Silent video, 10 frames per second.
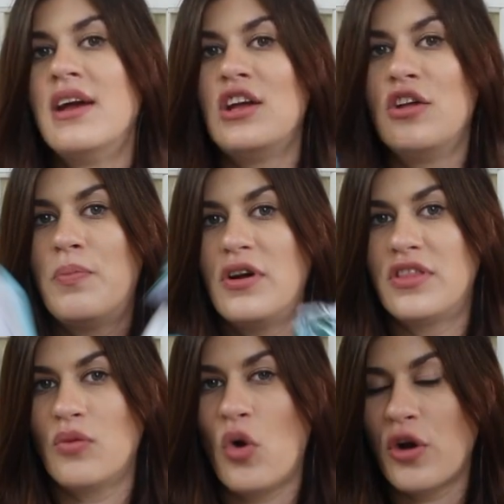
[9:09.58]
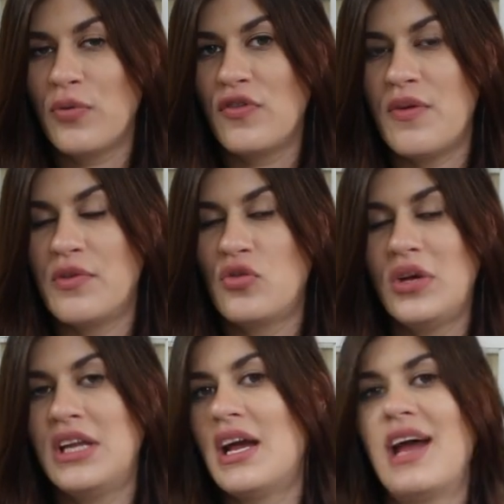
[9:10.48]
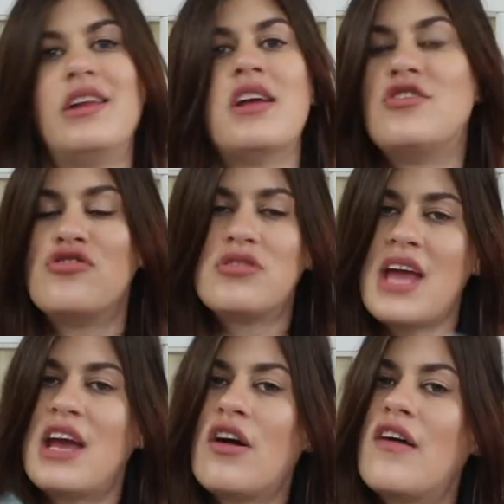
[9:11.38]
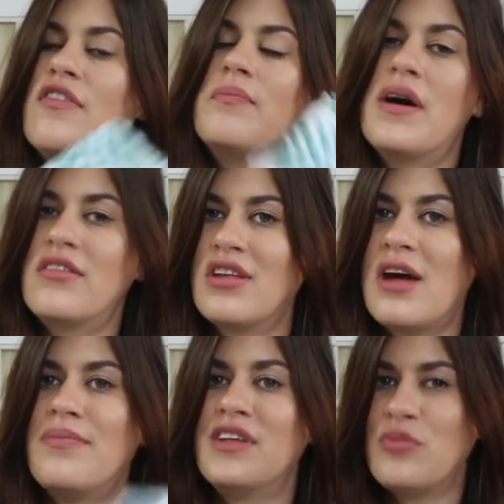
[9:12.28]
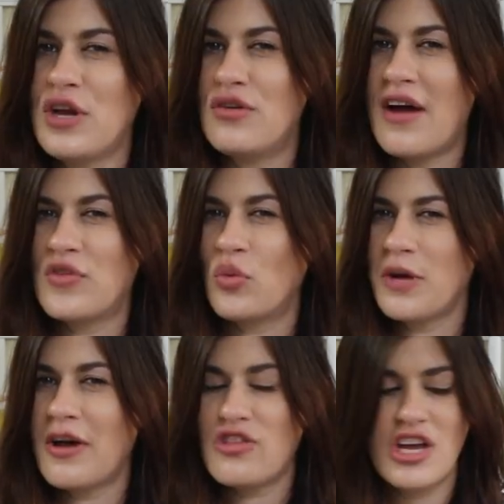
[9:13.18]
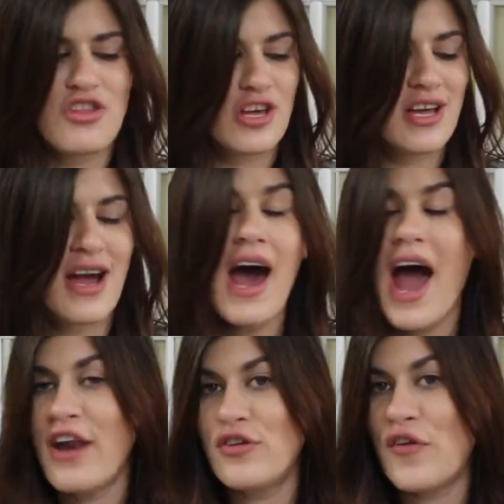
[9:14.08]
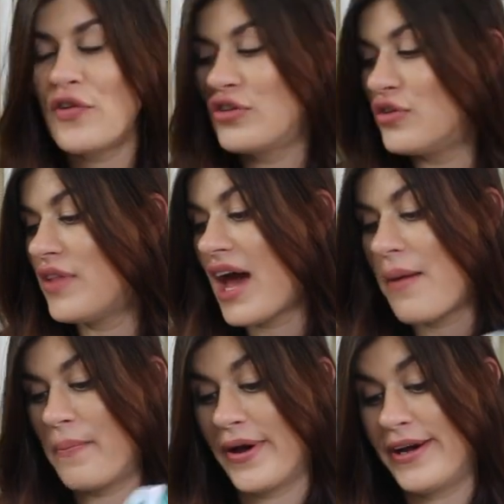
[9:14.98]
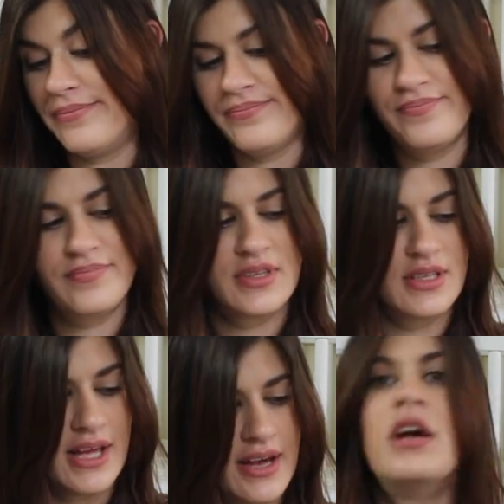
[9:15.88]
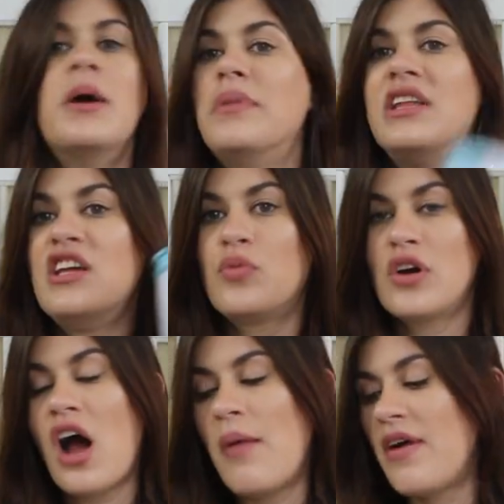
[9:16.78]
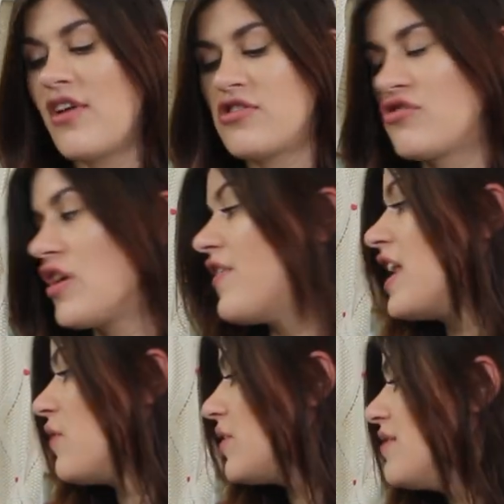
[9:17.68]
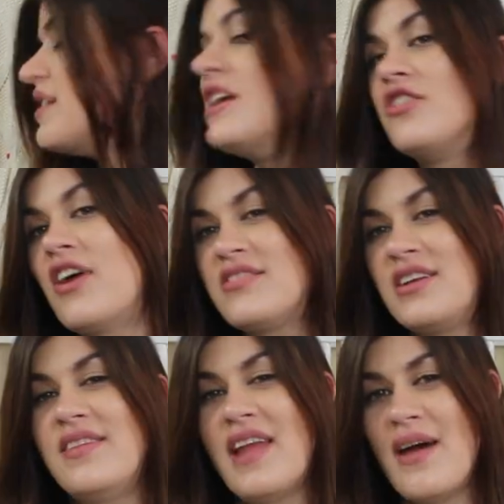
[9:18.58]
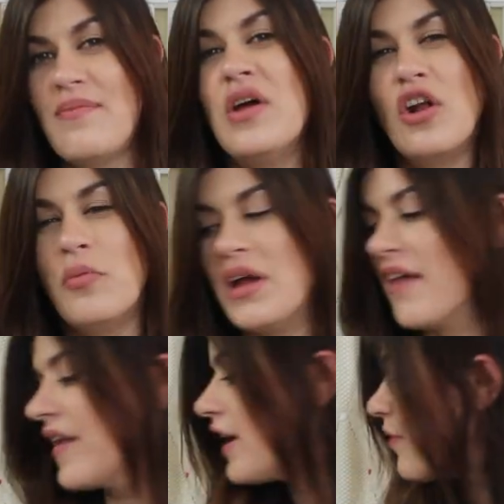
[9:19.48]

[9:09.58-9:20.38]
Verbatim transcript: You put the waterproof in between, and then you just take it off, bundle it up. This way you don't have to worry about changing it. I don't know if we'll do that, but yeah. But these were on my registry. If anyone is interested in them, it'll be on there.